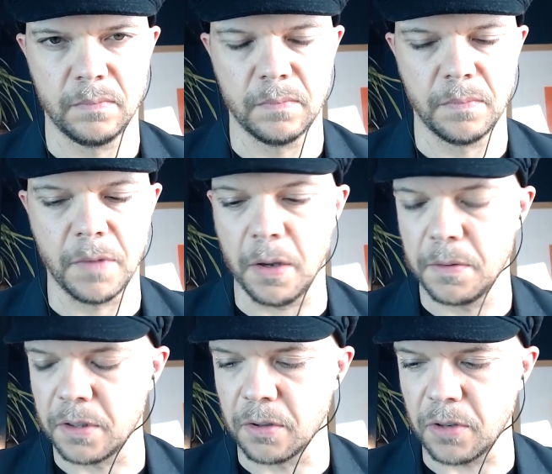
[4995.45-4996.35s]
No,
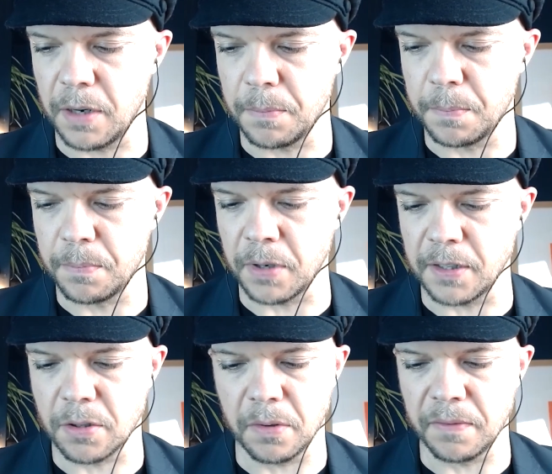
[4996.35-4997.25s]
it's a great
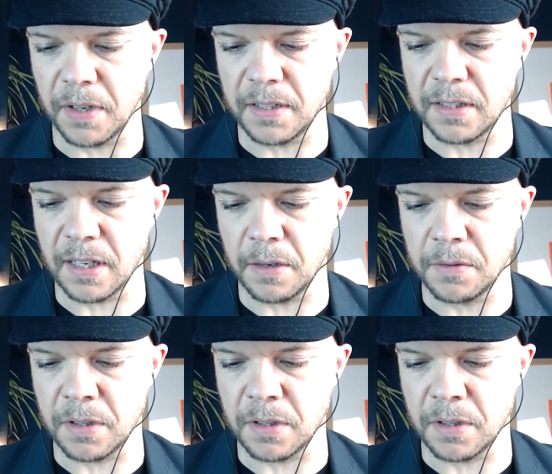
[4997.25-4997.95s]
practical advice there, I would say.